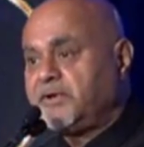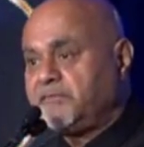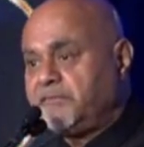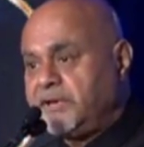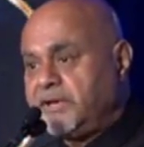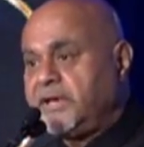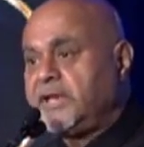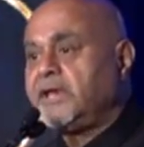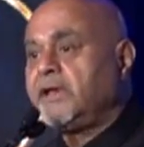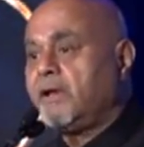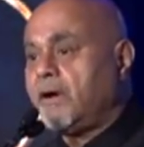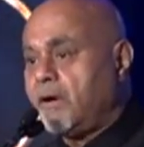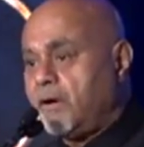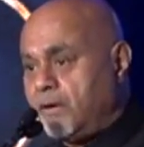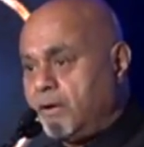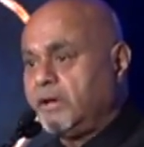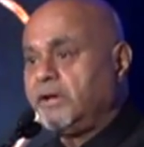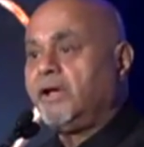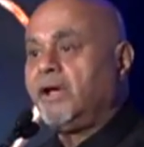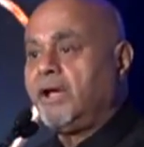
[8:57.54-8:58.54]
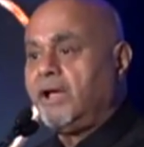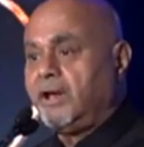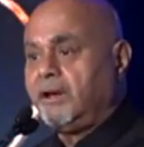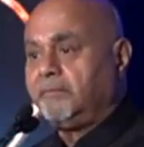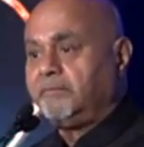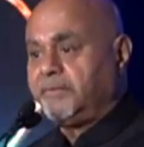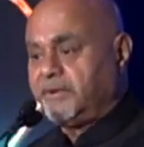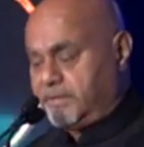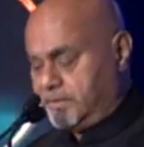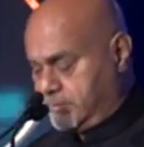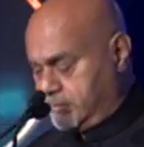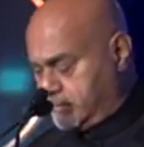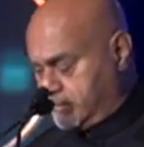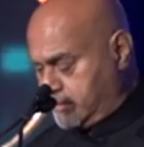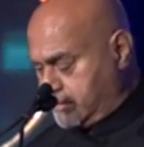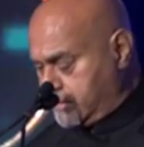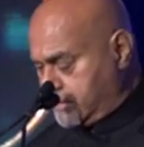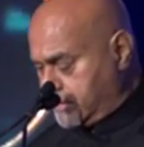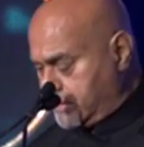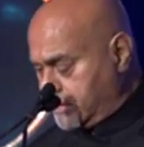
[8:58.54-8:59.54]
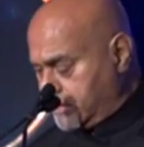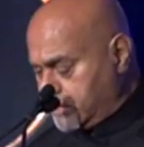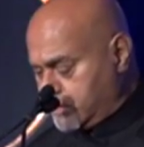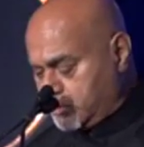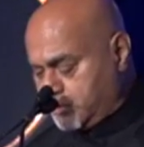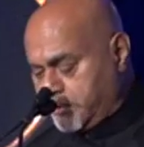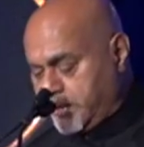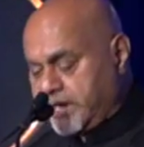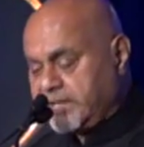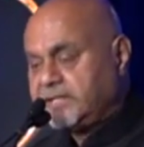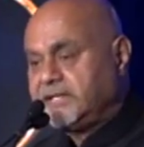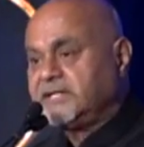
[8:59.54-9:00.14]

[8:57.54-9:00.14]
all your help to make this happen.